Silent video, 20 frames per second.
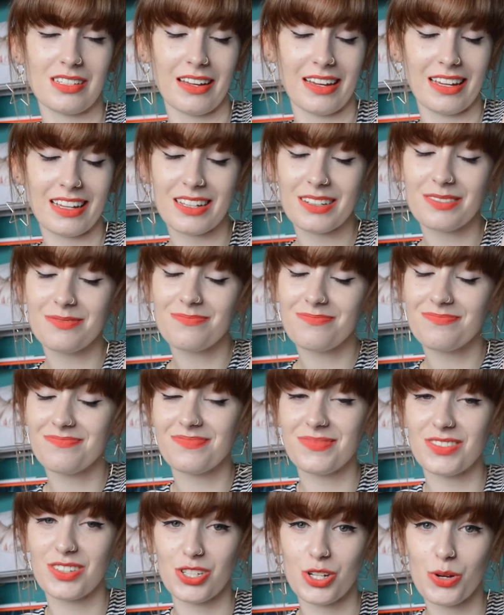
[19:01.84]
like,
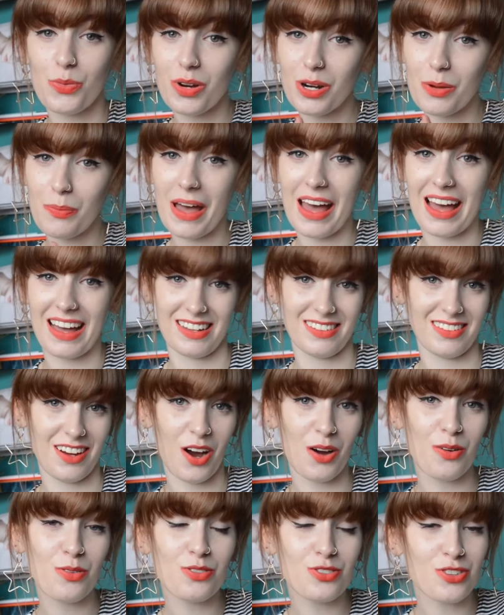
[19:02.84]
do you want to bet?
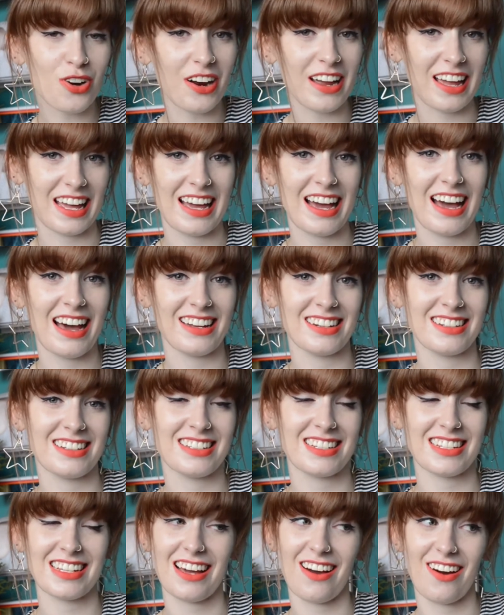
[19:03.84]
I will try it.
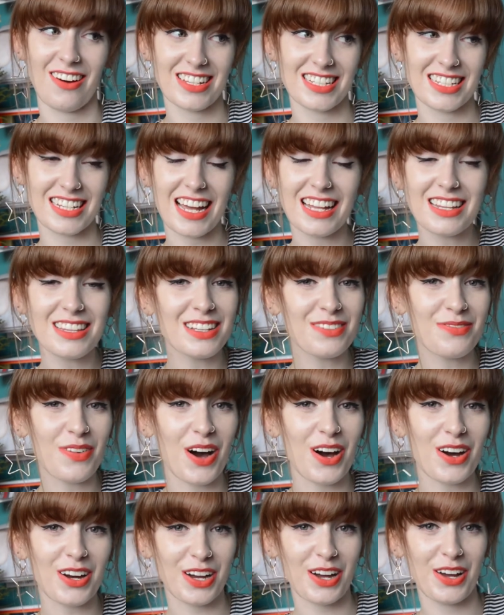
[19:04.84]
And I scanned the
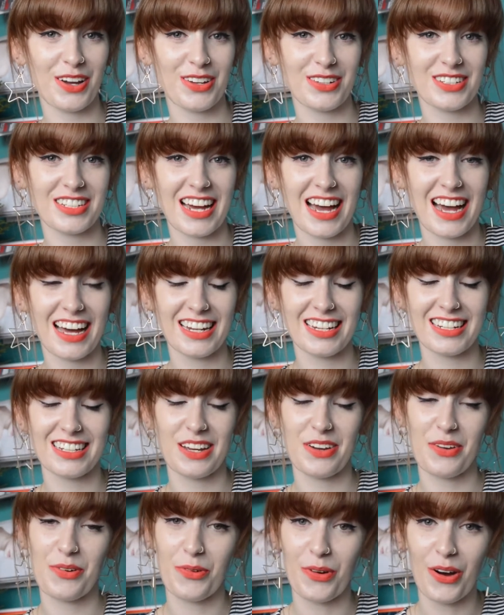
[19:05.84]
barcode and
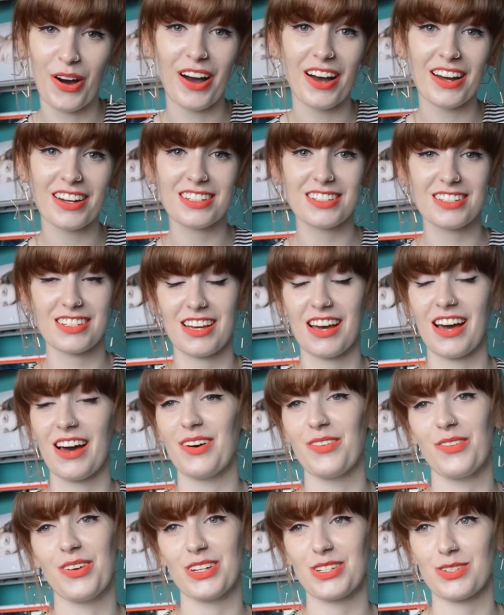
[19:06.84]
it worked,
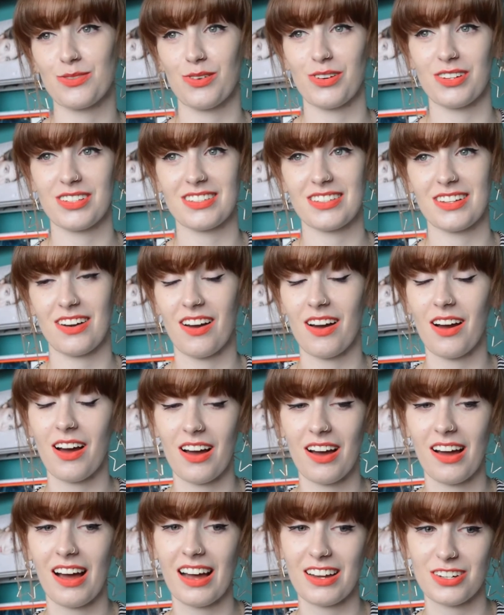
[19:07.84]
which was like
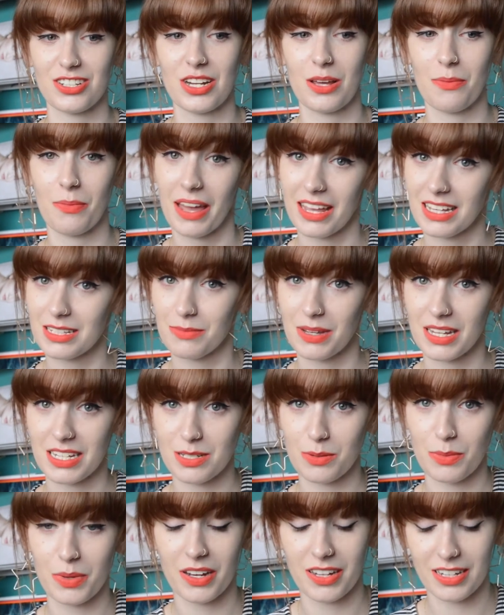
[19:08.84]
actually amazed me,
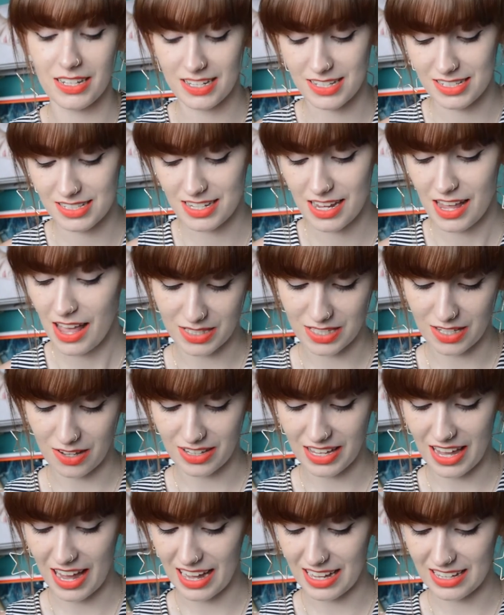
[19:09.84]
to be honest. So
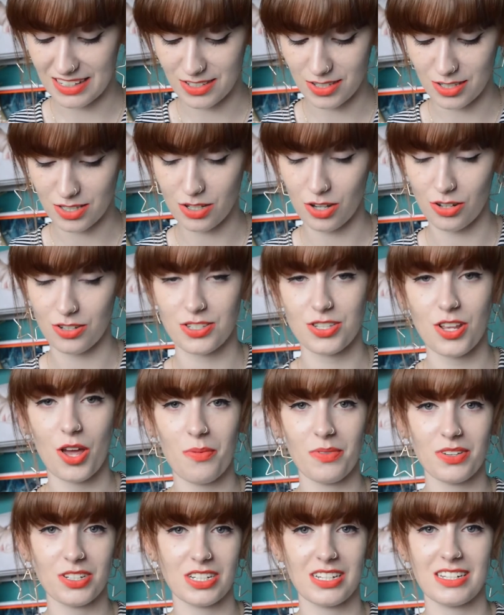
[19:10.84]
yeah, it's just got
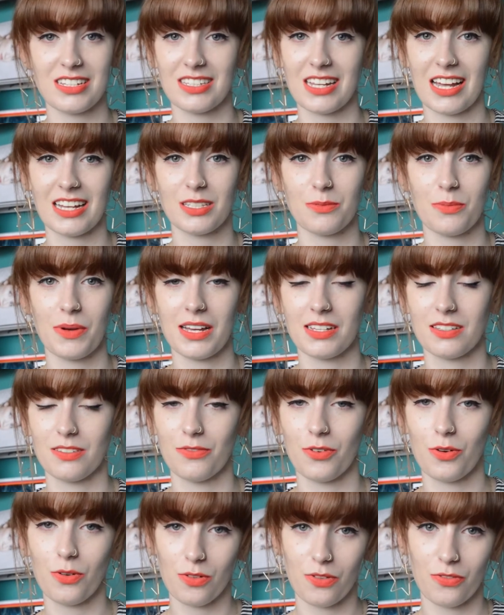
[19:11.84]
so much in its database
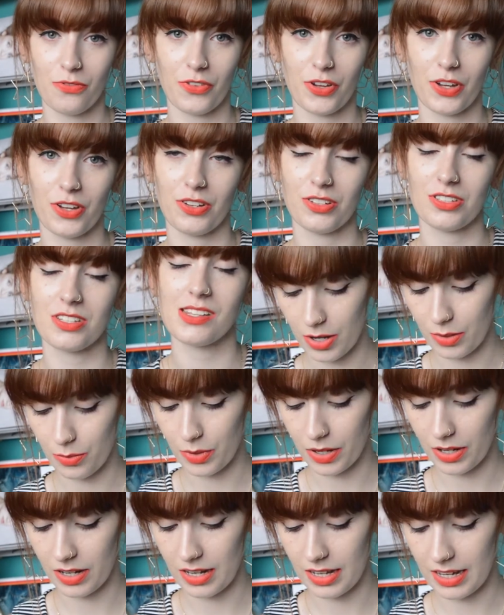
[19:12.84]
of all the foods. It
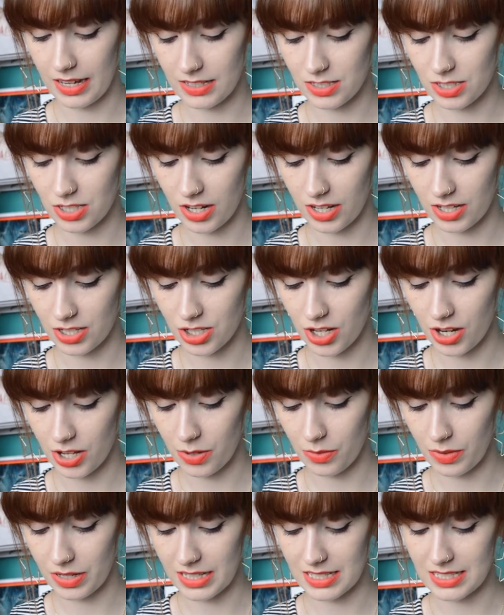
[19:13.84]
will like show
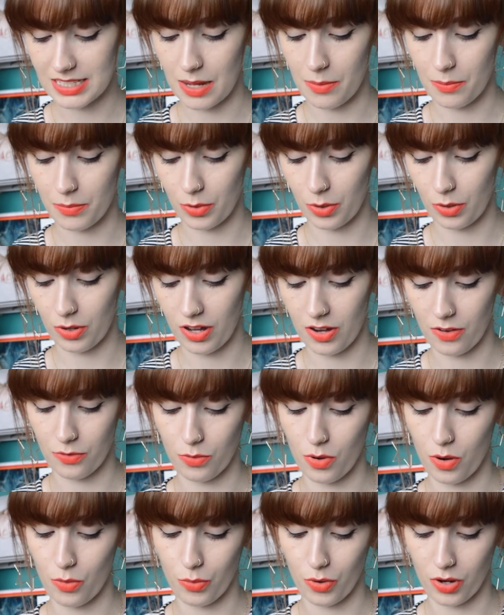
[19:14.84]
you an example of
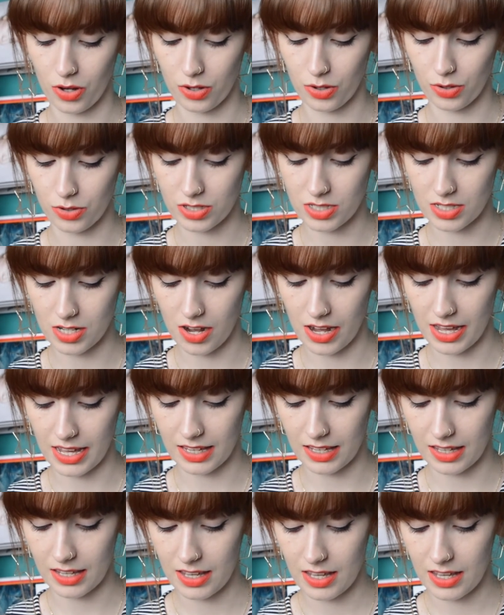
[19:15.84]
what one looks like.